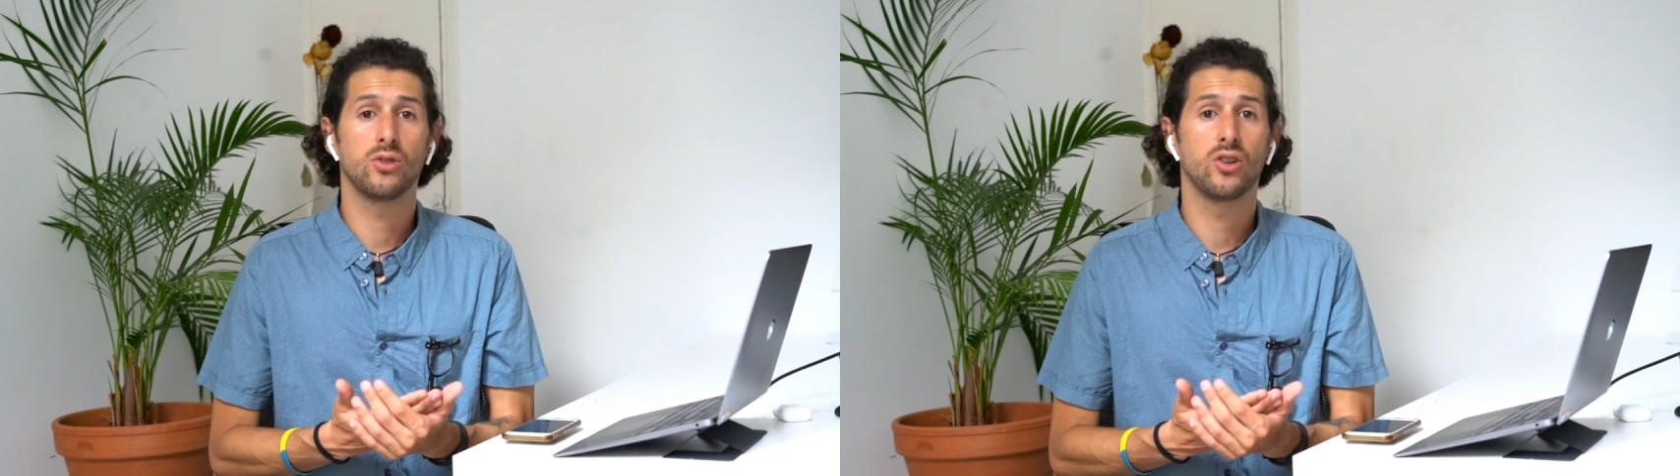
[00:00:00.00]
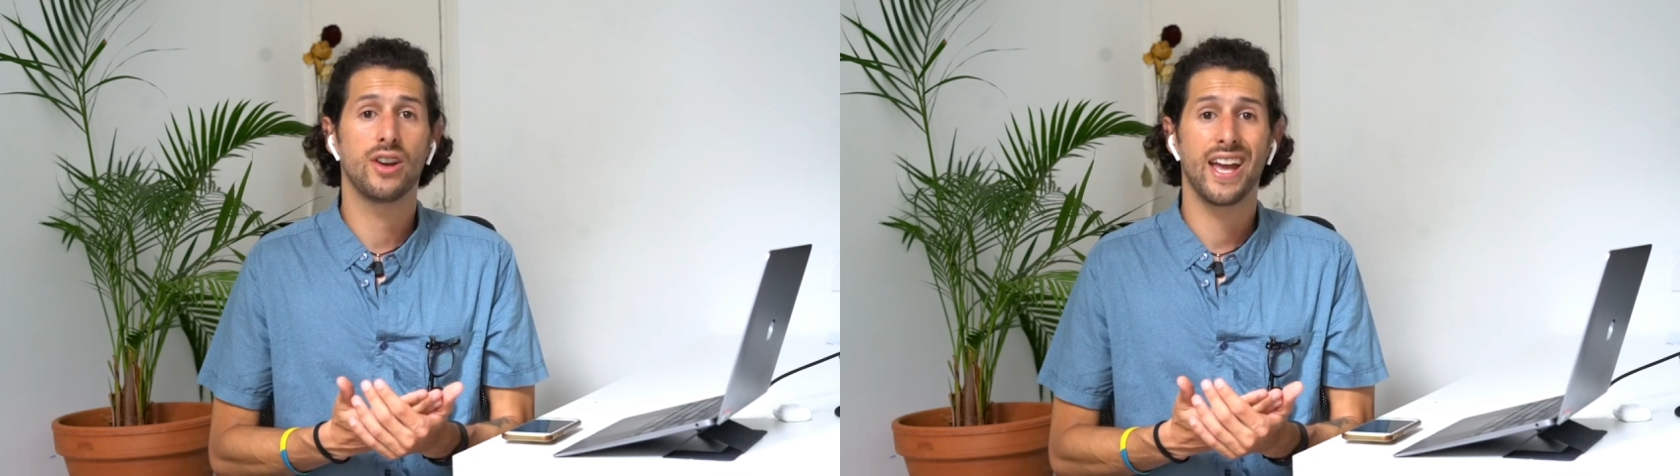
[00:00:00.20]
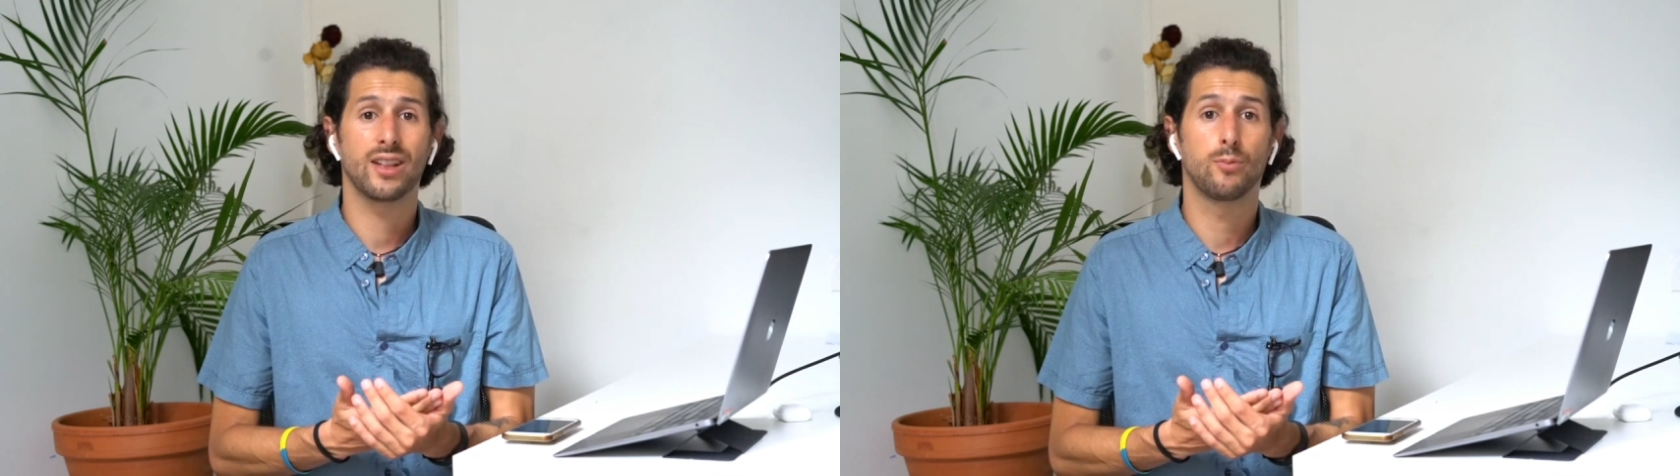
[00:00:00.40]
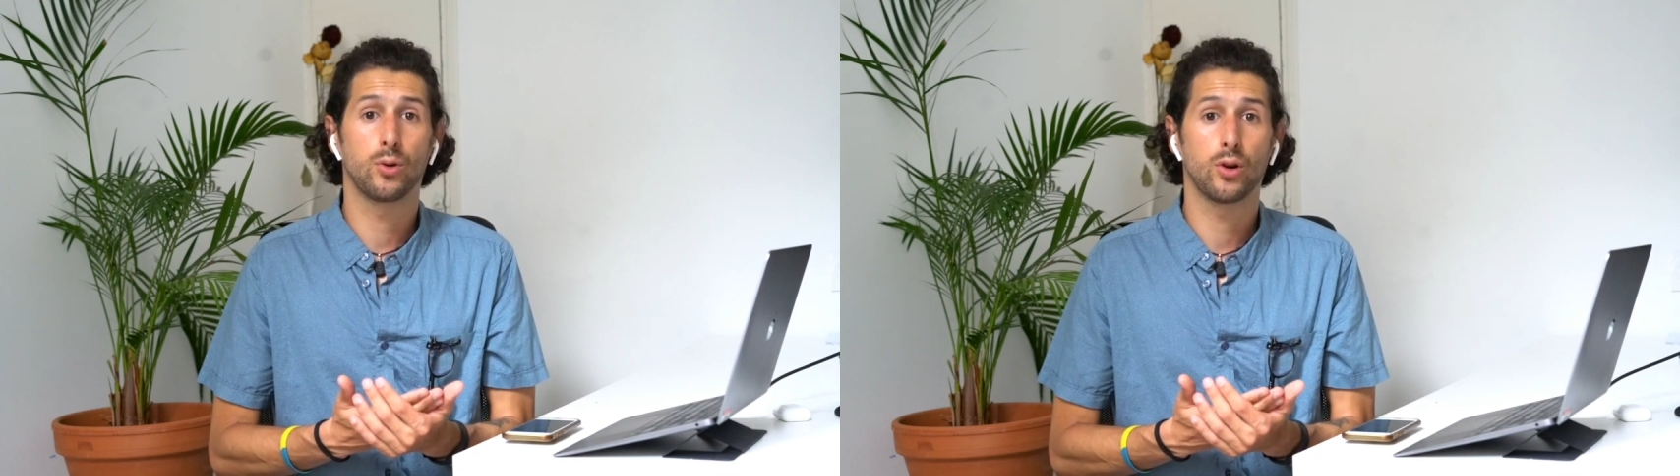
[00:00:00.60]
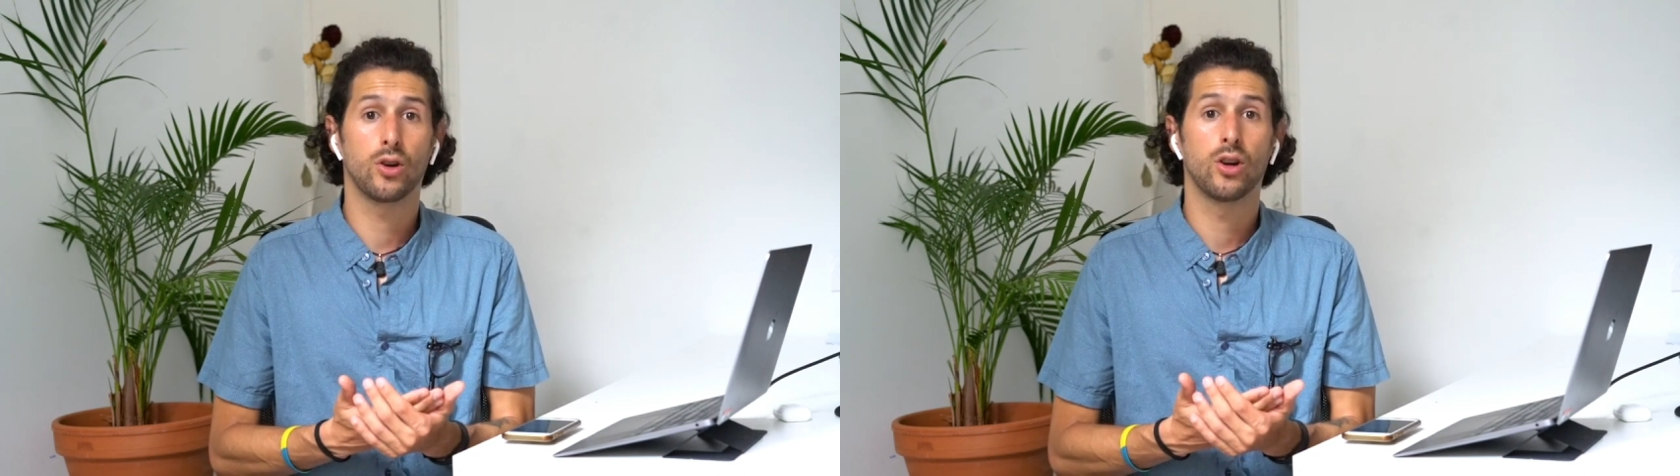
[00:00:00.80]
to connect
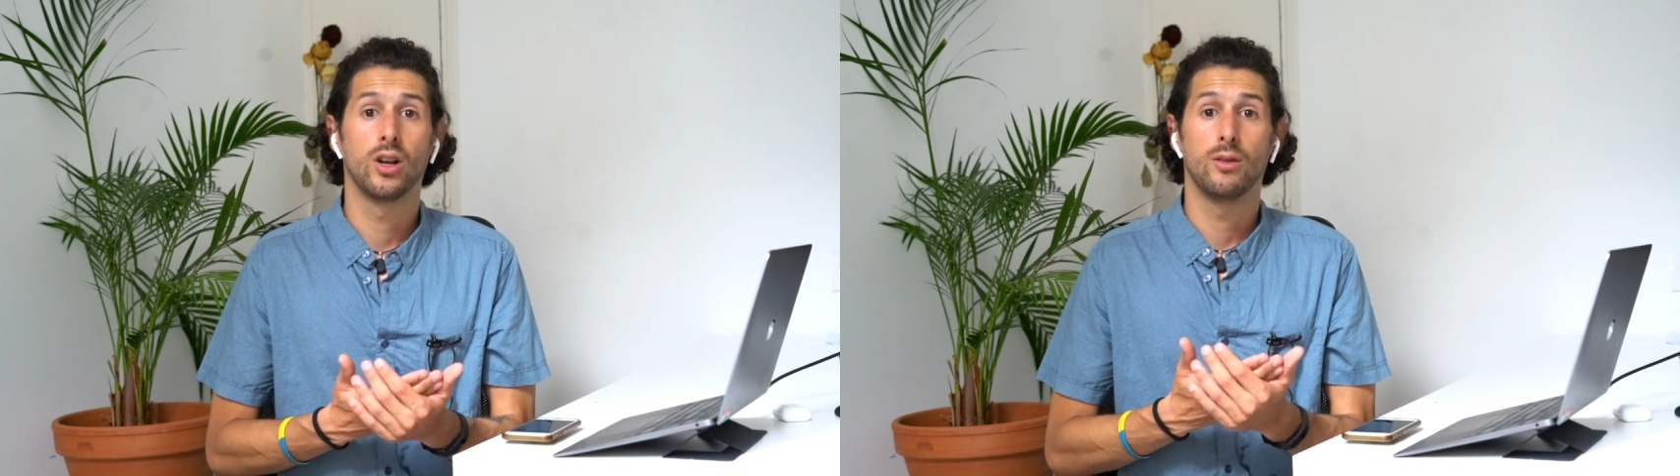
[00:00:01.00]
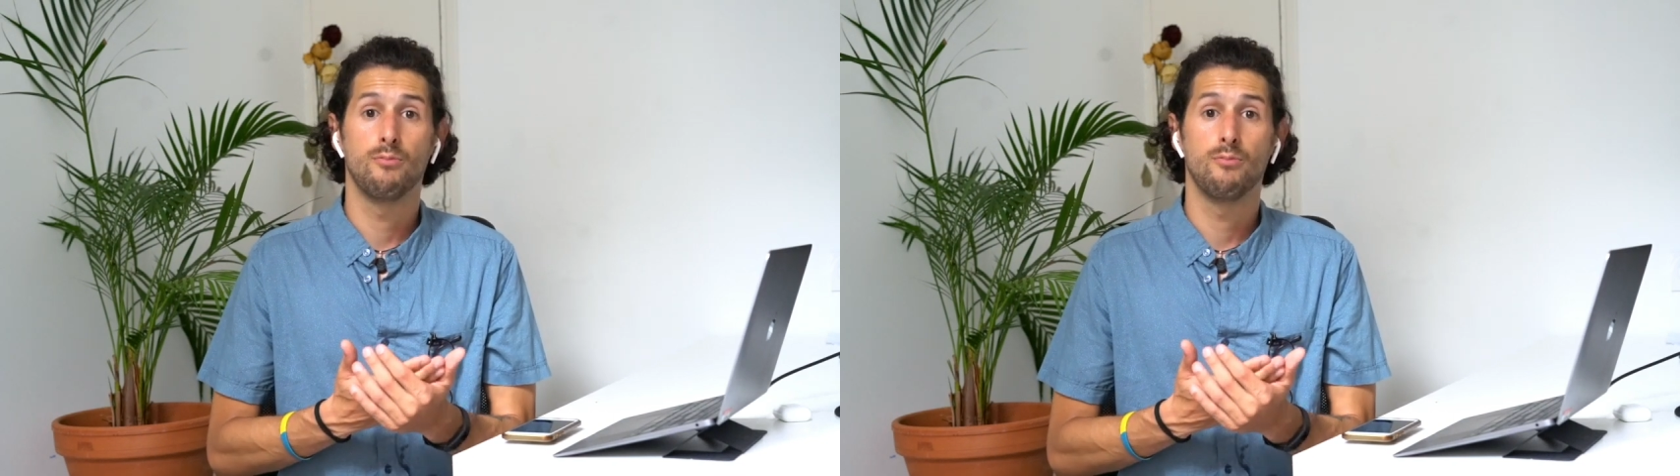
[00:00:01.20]
per